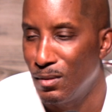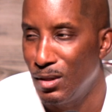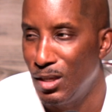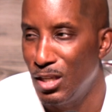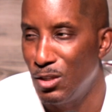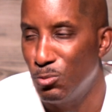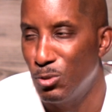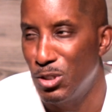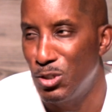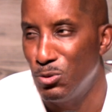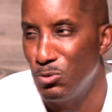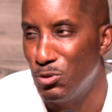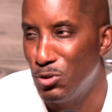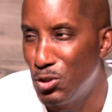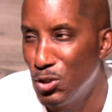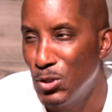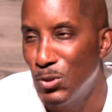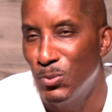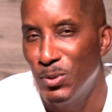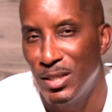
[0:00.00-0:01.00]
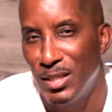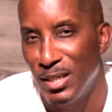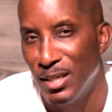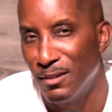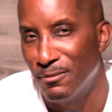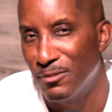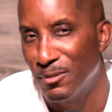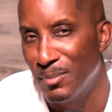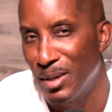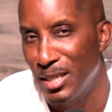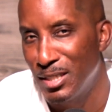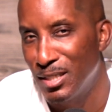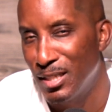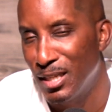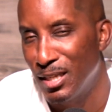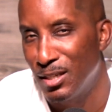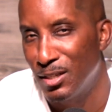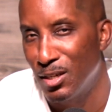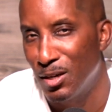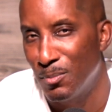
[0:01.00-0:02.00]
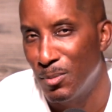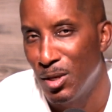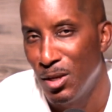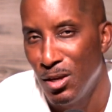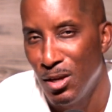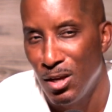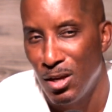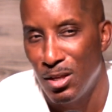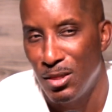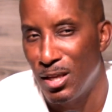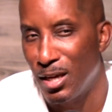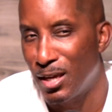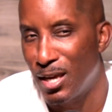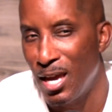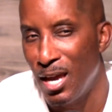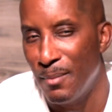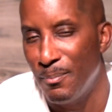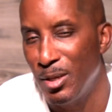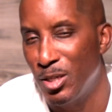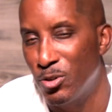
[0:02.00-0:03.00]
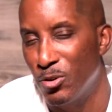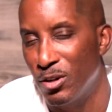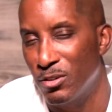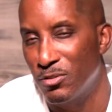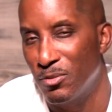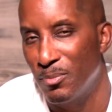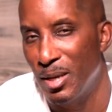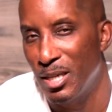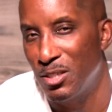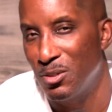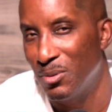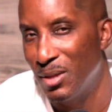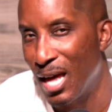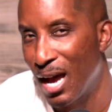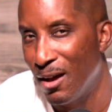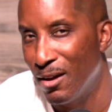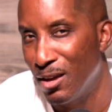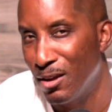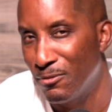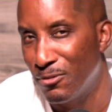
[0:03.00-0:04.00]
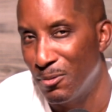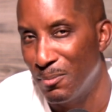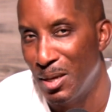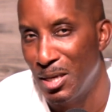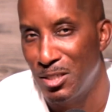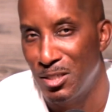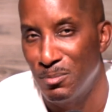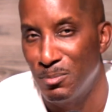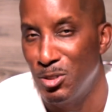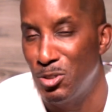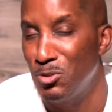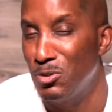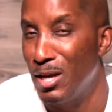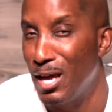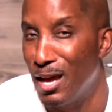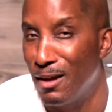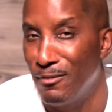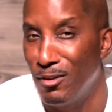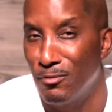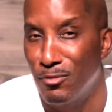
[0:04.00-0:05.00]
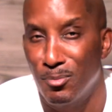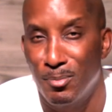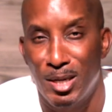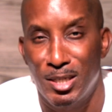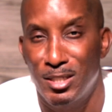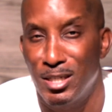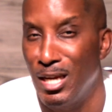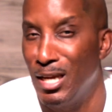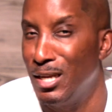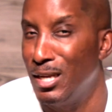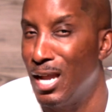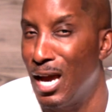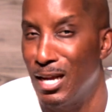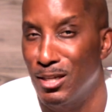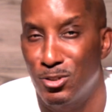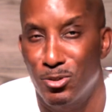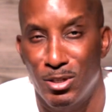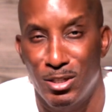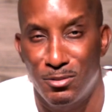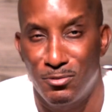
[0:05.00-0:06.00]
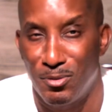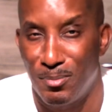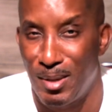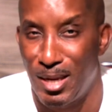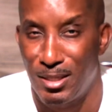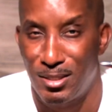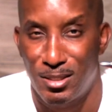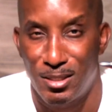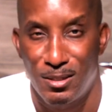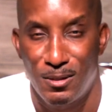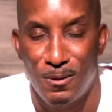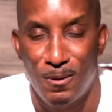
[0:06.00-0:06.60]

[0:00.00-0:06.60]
Is what you do with the information that determines. There can't be transformation without information, but you can have information and not transformation.